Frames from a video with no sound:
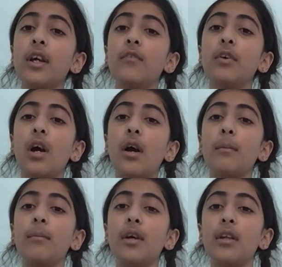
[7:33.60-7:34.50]
if you come
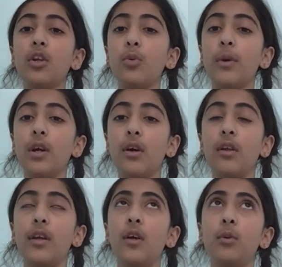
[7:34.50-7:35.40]
a little bit
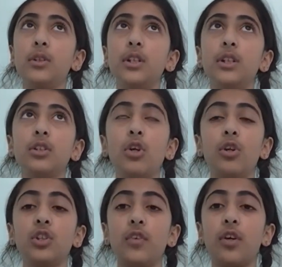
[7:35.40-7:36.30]
earlier, which is
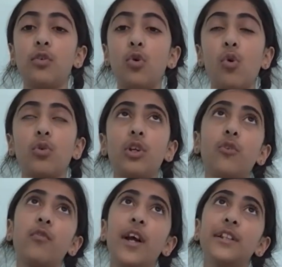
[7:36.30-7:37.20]
good, so you can talk to your
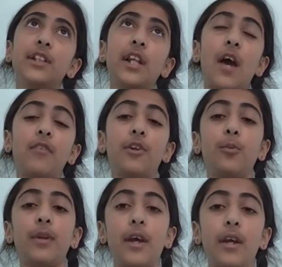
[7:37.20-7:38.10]
friends and have a little
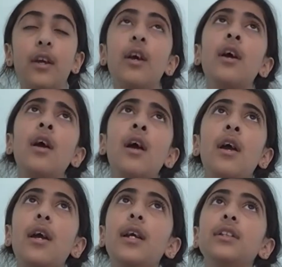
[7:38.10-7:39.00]
play,
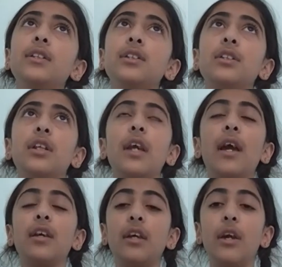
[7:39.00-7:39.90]
it's to
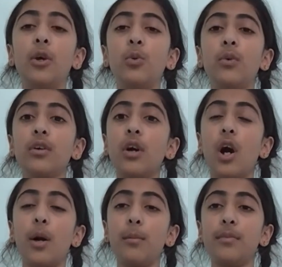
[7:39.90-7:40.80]
get you
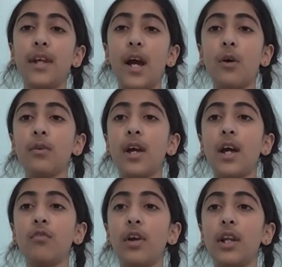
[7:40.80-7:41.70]
calmed down
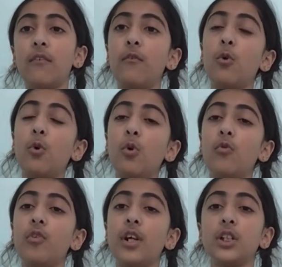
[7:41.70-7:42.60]
and ready for
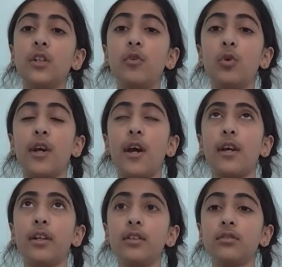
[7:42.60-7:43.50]
the rest of your
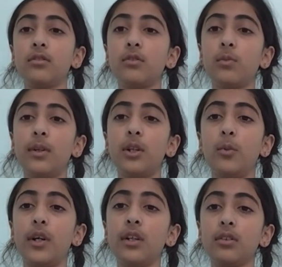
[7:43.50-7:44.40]
day when you work.